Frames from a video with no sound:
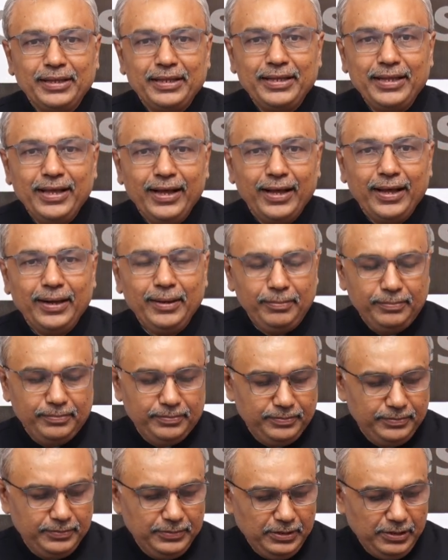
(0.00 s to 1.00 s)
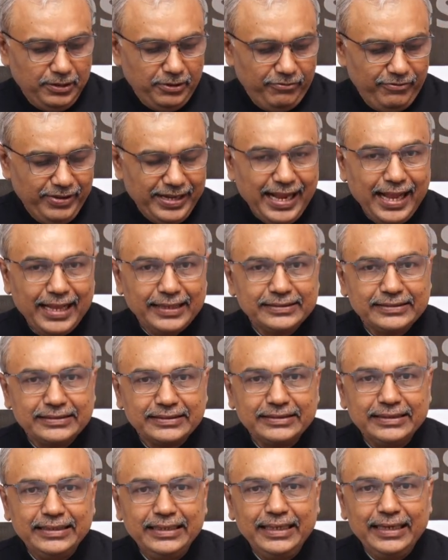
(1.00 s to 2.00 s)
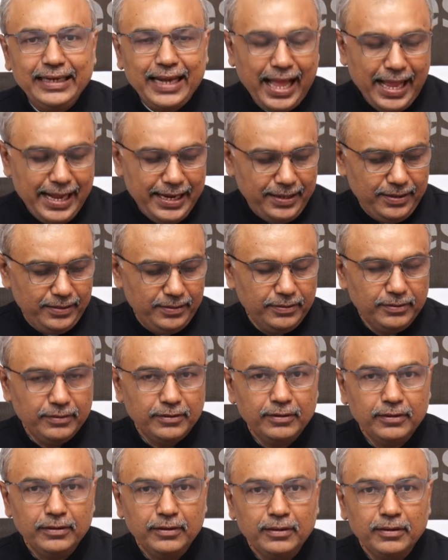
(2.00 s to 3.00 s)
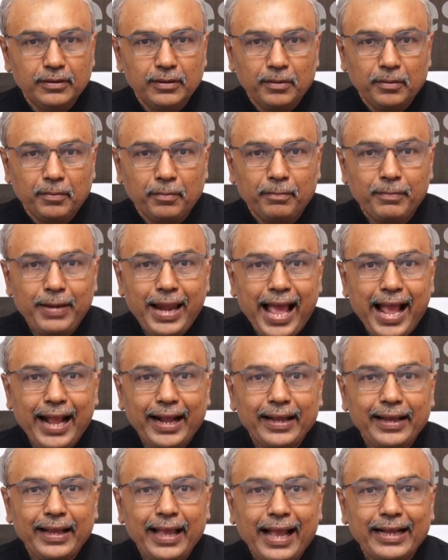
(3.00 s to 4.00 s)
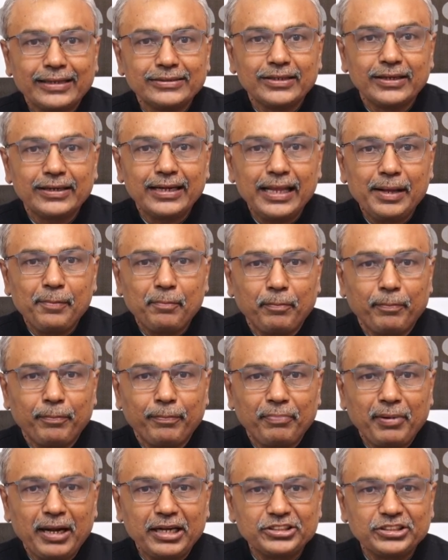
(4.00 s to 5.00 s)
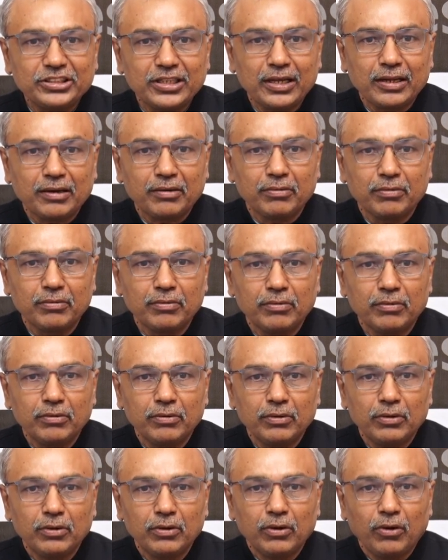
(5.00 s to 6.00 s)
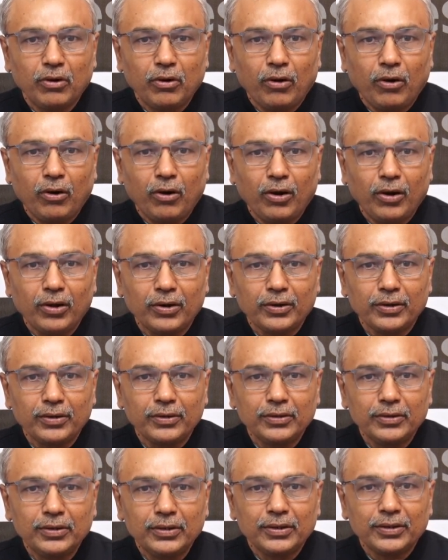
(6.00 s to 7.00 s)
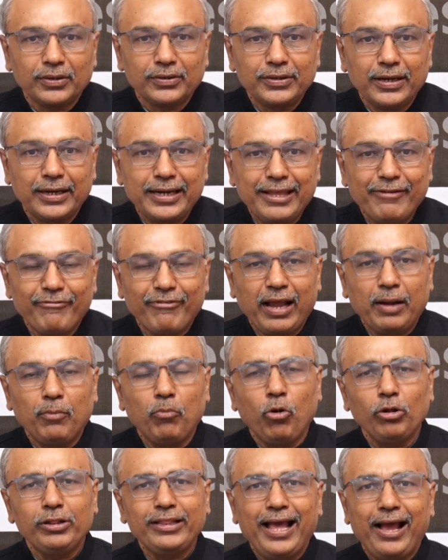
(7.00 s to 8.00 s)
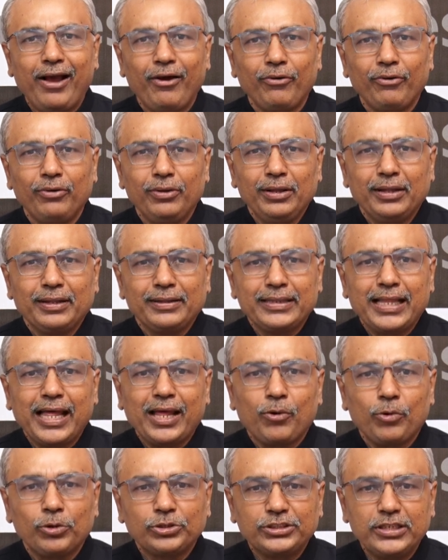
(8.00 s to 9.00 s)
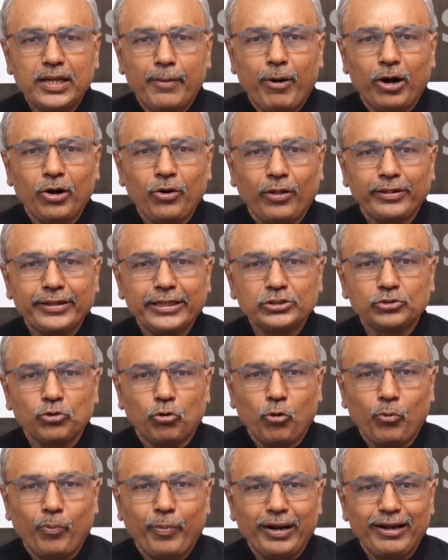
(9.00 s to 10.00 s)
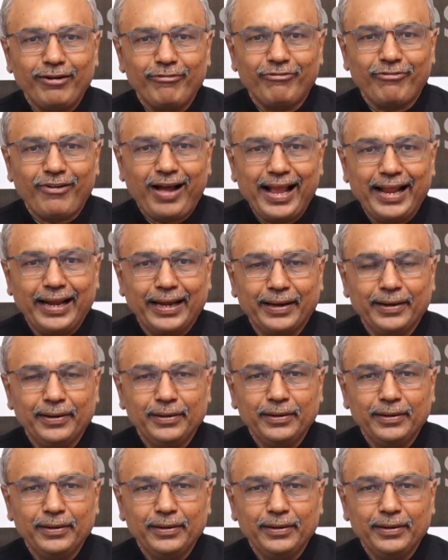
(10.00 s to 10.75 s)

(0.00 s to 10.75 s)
Here we can see like black exerting pressure on the D file. Both have their rooks doubled on this open file.